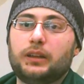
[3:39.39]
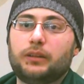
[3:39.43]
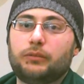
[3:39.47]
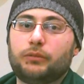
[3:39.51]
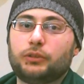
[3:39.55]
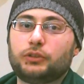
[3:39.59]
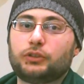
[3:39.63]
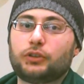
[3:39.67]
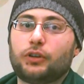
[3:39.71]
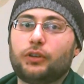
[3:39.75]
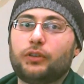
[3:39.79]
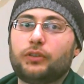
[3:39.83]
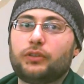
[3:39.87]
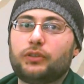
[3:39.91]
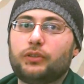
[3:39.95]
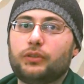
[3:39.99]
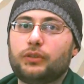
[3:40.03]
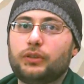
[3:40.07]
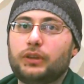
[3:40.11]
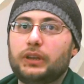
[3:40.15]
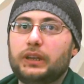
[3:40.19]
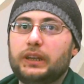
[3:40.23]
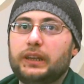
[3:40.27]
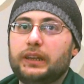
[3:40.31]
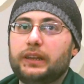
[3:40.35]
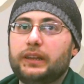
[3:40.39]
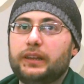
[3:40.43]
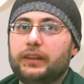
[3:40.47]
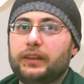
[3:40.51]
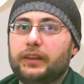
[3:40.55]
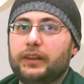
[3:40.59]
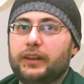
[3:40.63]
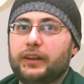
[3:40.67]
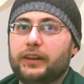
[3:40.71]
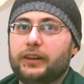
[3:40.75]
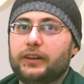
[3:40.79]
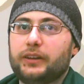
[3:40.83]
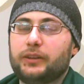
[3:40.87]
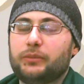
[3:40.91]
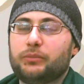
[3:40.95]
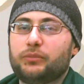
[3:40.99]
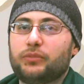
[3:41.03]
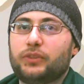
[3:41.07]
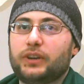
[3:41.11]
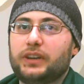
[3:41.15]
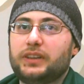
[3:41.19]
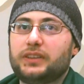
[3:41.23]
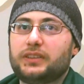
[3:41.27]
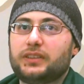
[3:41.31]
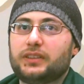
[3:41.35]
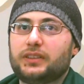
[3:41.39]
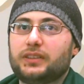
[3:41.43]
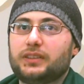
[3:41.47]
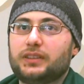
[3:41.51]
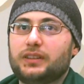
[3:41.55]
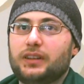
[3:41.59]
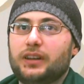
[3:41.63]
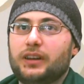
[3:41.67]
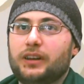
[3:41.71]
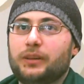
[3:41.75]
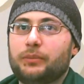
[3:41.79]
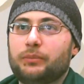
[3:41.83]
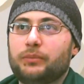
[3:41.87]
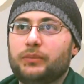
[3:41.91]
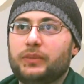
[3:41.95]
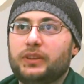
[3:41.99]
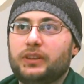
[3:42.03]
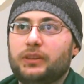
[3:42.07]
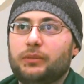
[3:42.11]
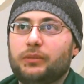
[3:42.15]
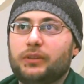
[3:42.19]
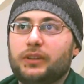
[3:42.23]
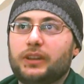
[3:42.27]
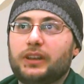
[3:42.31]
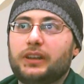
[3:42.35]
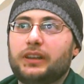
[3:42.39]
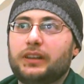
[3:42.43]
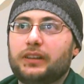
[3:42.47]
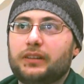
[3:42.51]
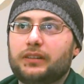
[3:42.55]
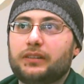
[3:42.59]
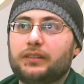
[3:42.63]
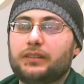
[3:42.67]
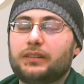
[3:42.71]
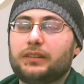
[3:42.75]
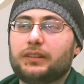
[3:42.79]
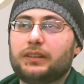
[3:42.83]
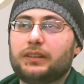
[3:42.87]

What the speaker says: which also embraced Islam in the beginning